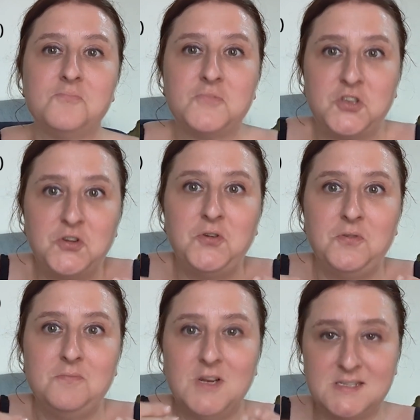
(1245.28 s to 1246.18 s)

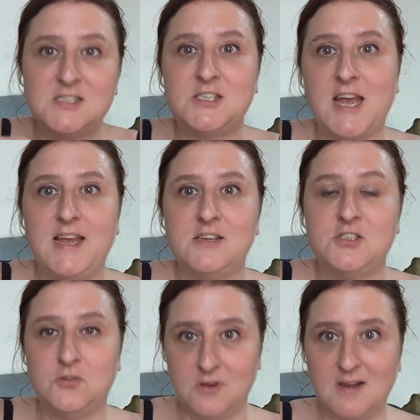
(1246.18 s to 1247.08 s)
to
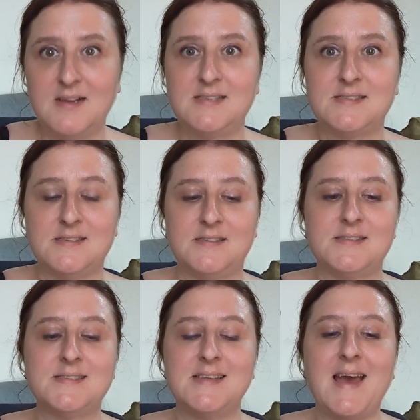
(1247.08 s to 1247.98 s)
exchange your
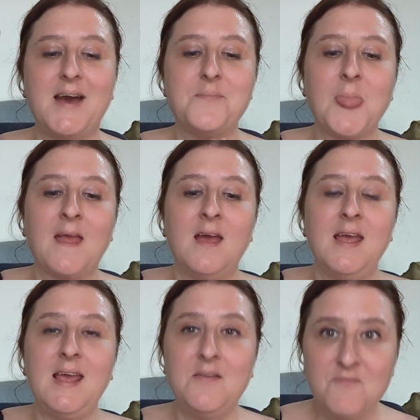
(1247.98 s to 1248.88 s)
license. Now,
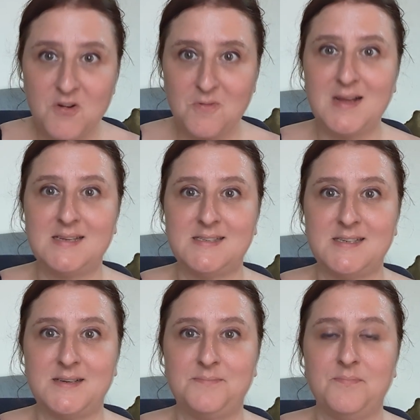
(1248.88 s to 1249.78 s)
in
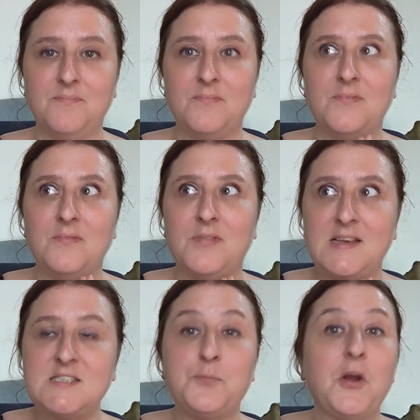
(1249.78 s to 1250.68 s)
Rwanda,
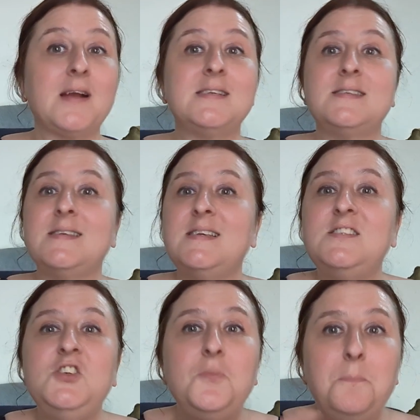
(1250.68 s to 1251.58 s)
this practice
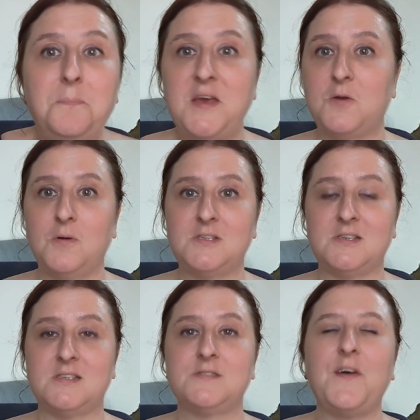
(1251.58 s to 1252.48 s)
is
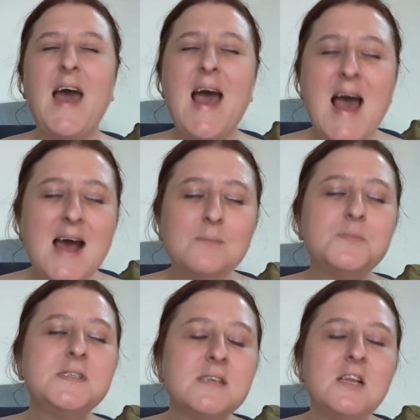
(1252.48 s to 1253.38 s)
ubiquitous. For
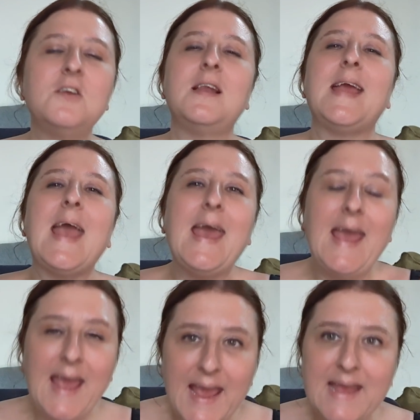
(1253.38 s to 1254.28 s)
absolutely
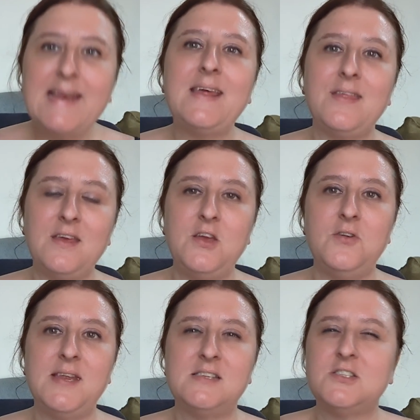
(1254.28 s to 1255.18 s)
anything you
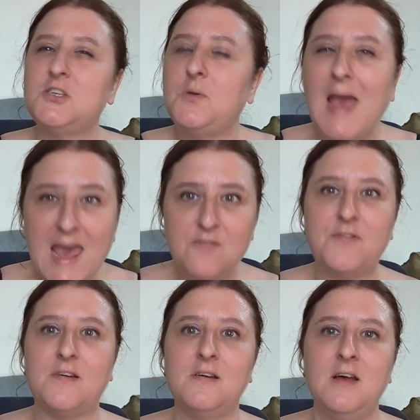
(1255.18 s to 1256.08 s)
need to do
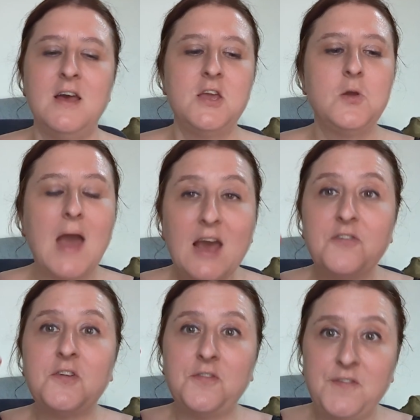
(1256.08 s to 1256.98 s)
ever, you
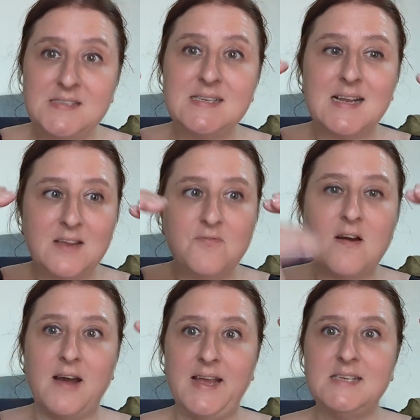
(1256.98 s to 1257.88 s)
have to physically
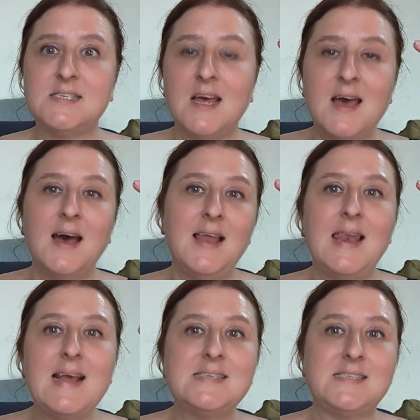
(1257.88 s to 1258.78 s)
write a
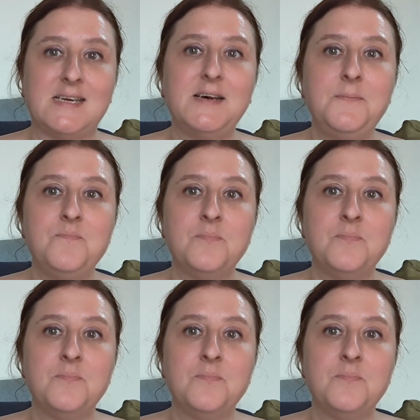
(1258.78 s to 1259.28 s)
letter